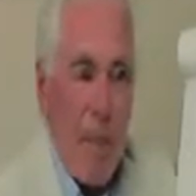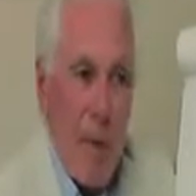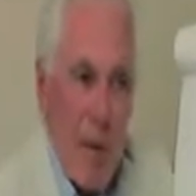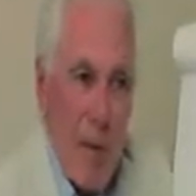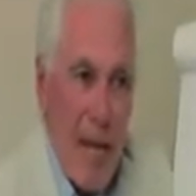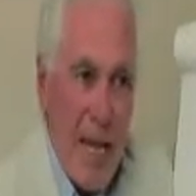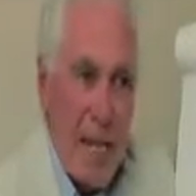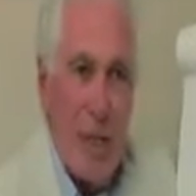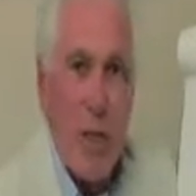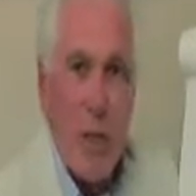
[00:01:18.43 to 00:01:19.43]

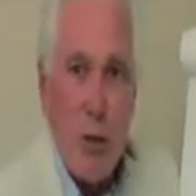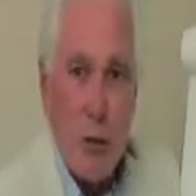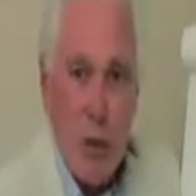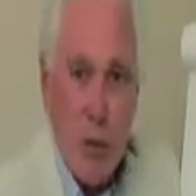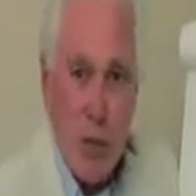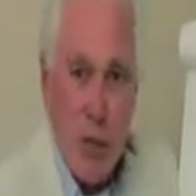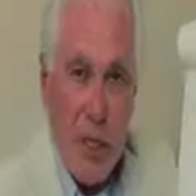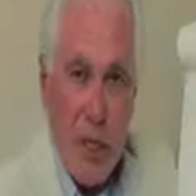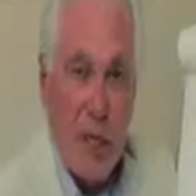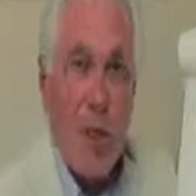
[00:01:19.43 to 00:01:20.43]
create a new
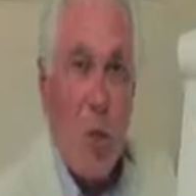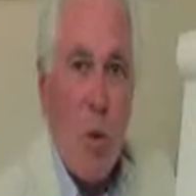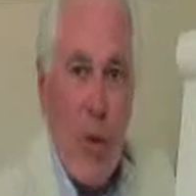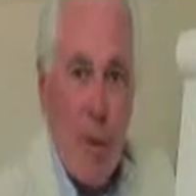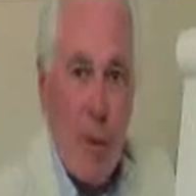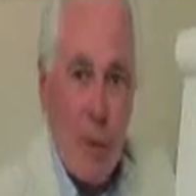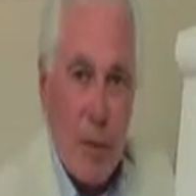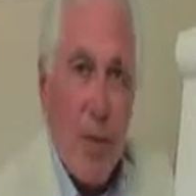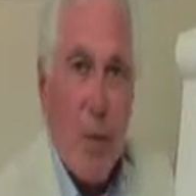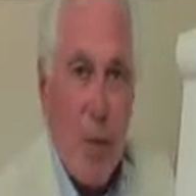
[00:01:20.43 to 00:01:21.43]
routine or
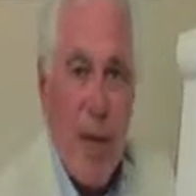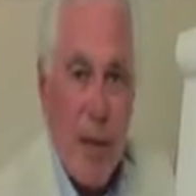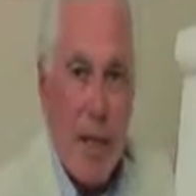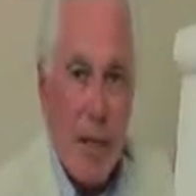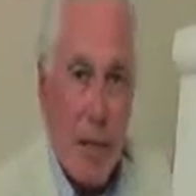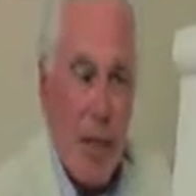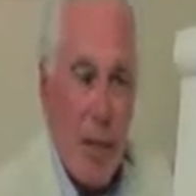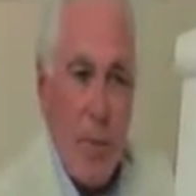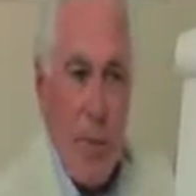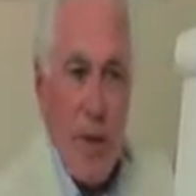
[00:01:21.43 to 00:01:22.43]
habit or pattern in
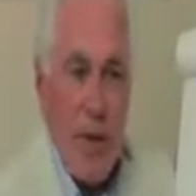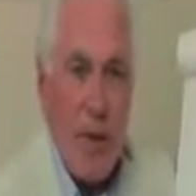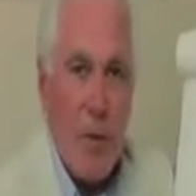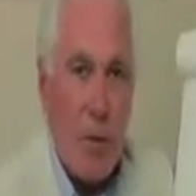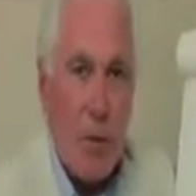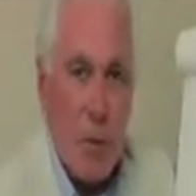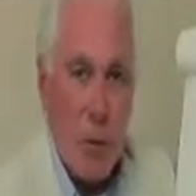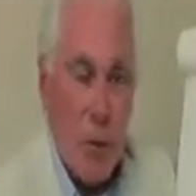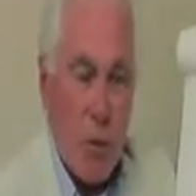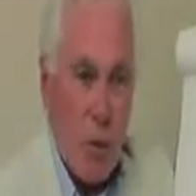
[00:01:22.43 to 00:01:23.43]
your behaviour
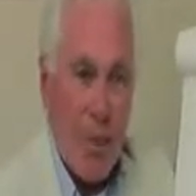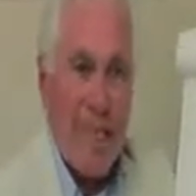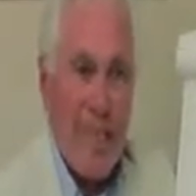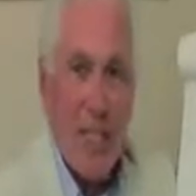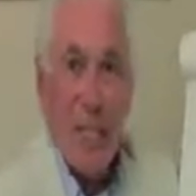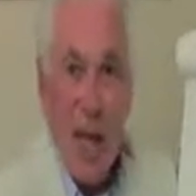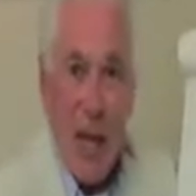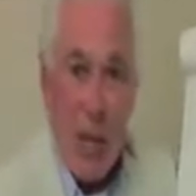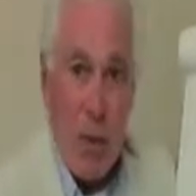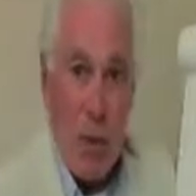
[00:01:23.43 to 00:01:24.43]
which will
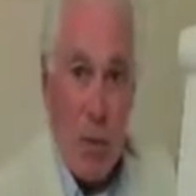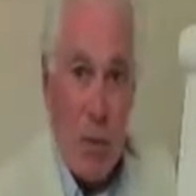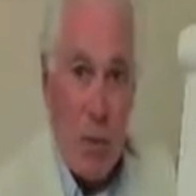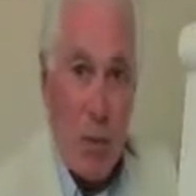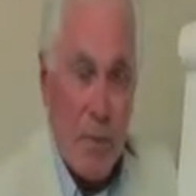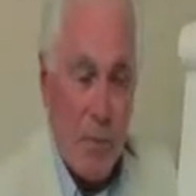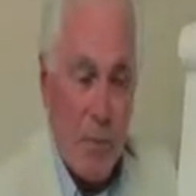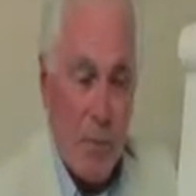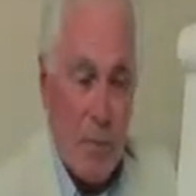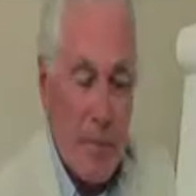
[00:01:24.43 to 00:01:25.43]
stay with you.
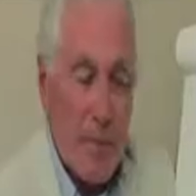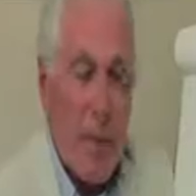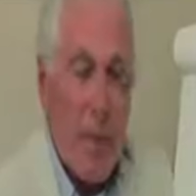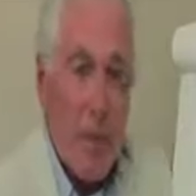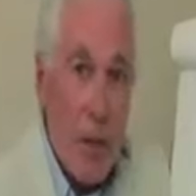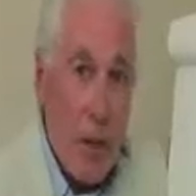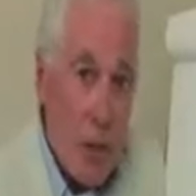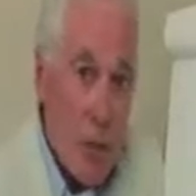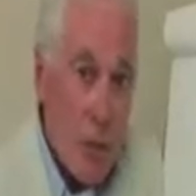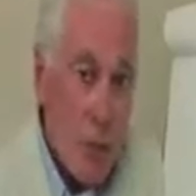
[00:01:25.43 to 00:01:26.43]

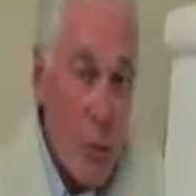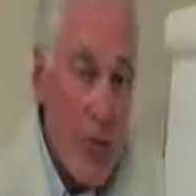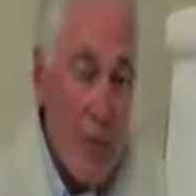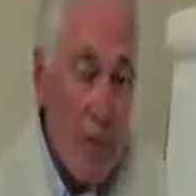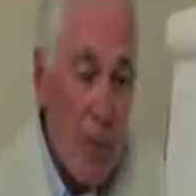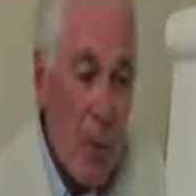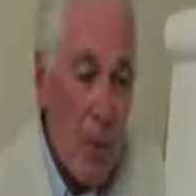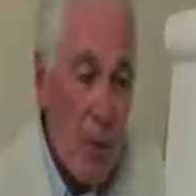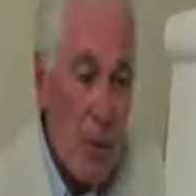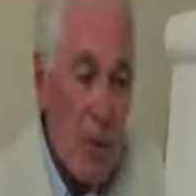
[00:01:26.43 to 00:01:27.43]
Because it's really
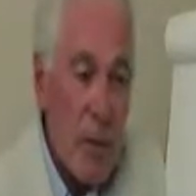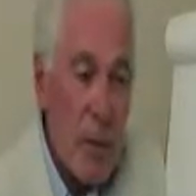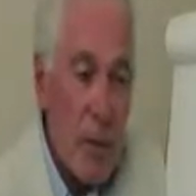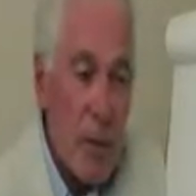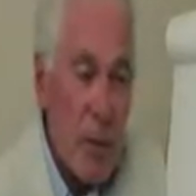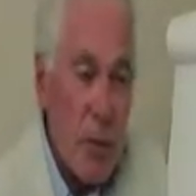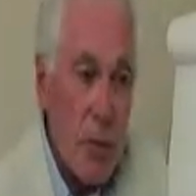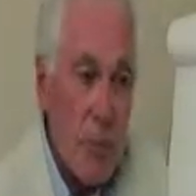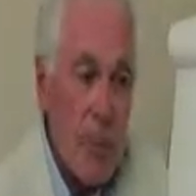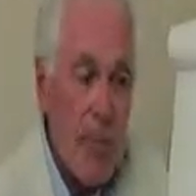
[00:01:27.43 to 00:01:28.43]
important that you